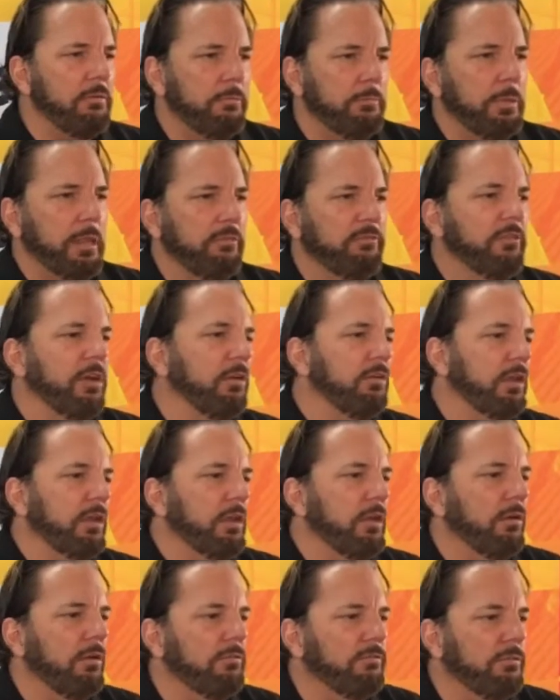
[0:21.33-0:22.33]
be very
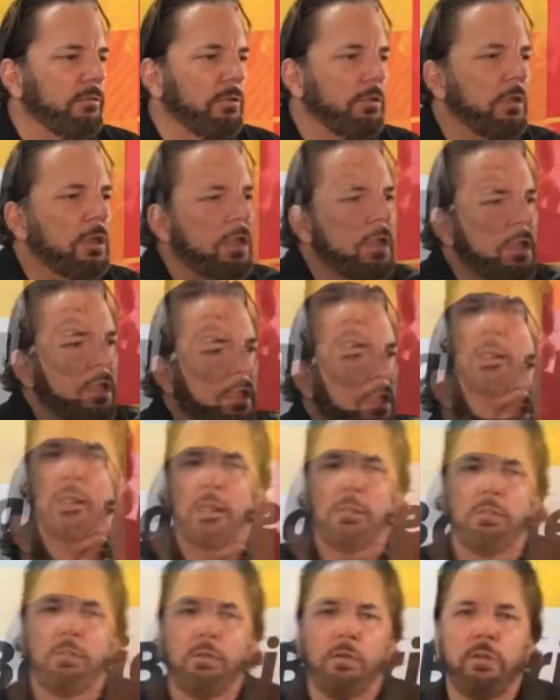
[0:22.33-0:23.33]
careful
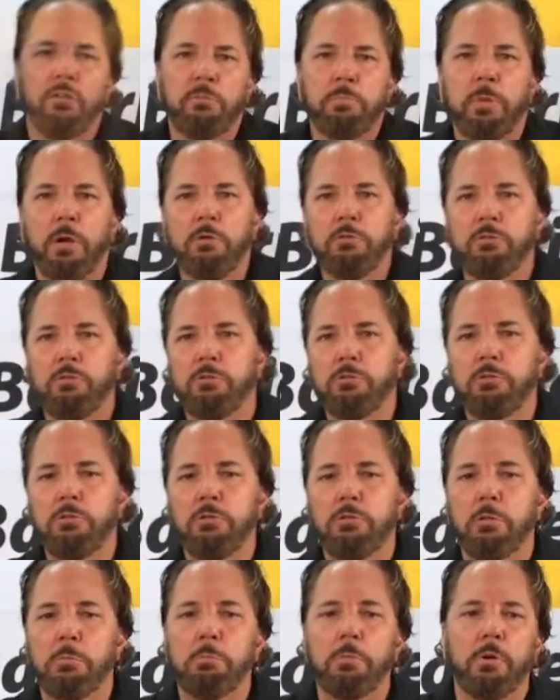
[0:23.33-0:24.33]
in your exposure
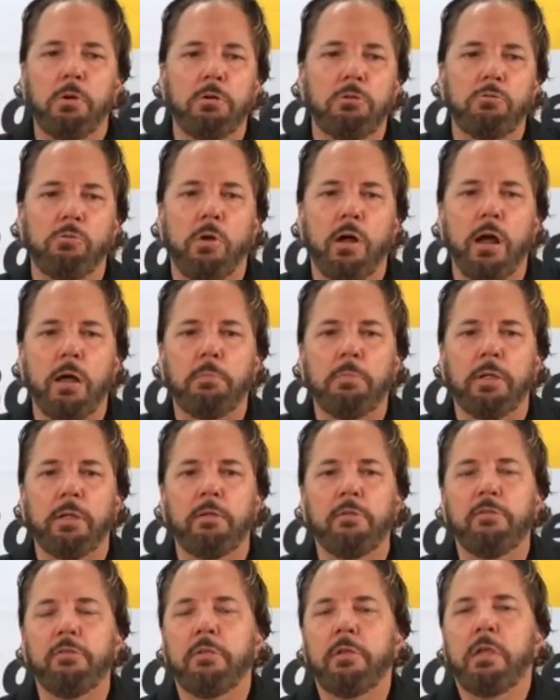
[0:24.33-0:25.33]
to the bird
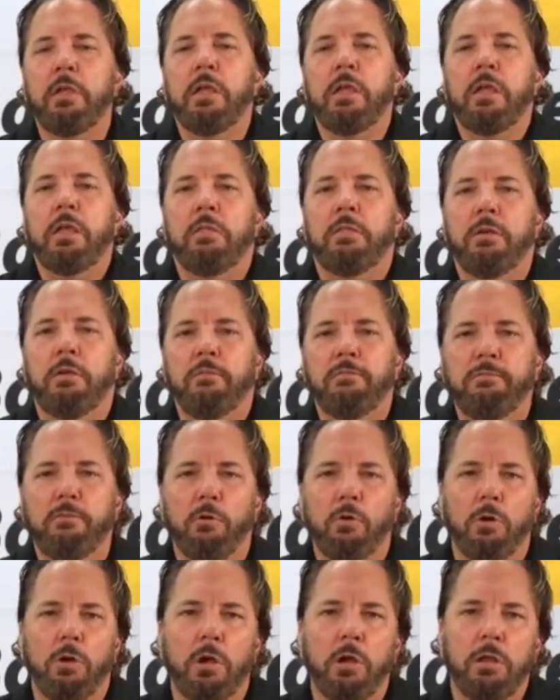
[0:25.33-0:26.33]
droppings.
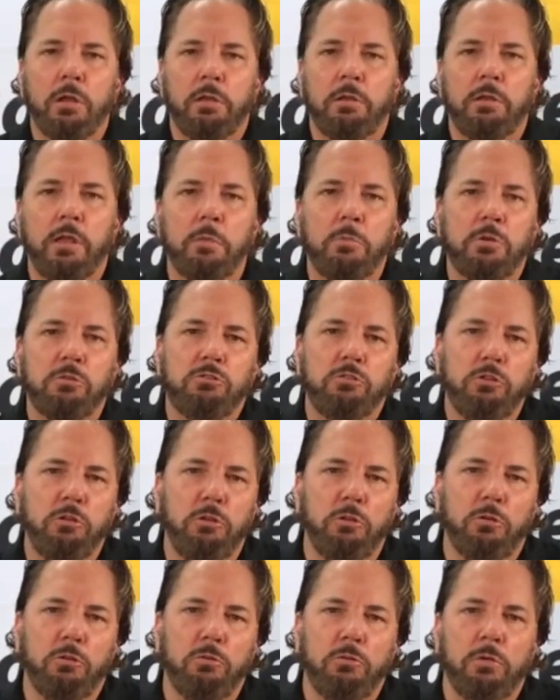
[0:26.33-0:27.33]
Therefore, number
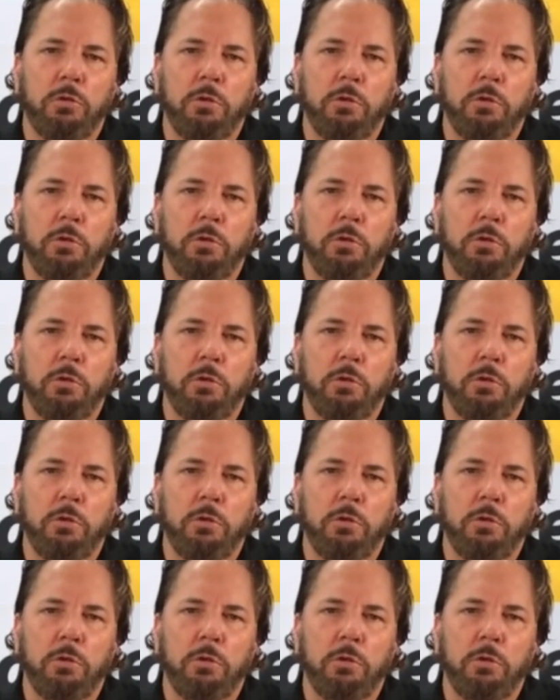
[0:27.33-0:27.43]
two,